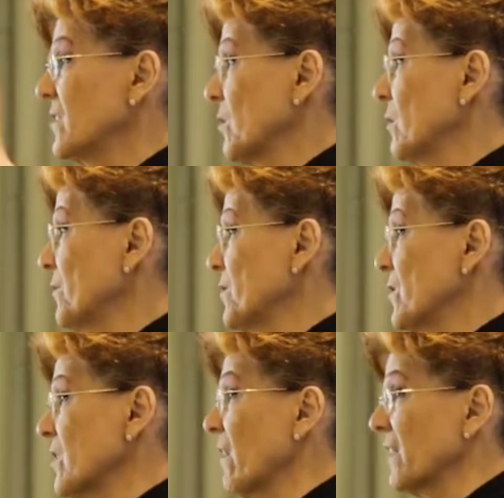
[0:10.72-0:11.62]

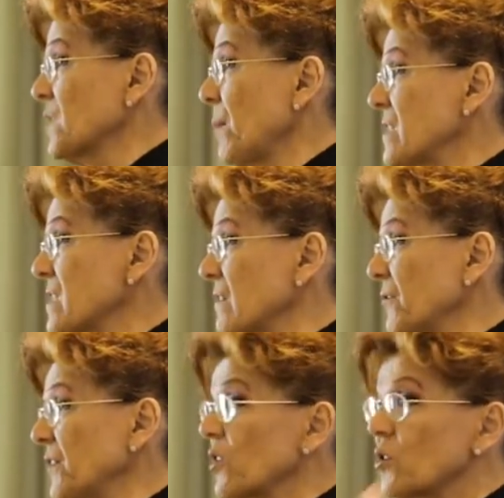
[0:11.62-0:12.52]
services are
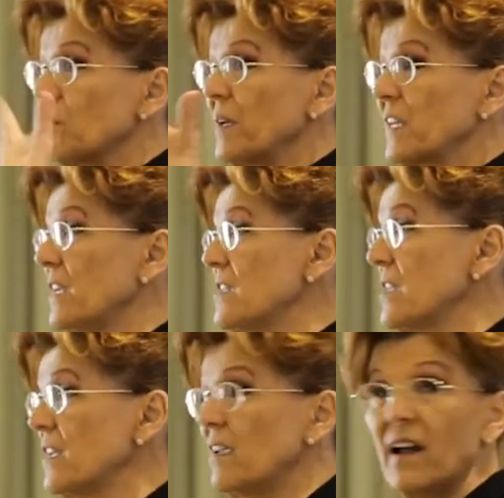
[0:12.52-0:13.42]
expensive. If you go to
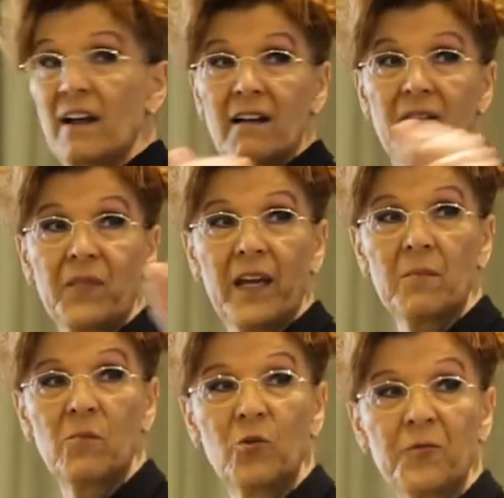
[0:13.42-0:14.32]
McKinsey,
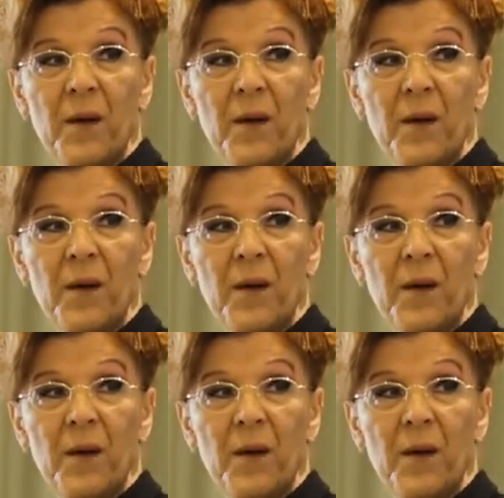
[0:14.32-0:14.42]
they move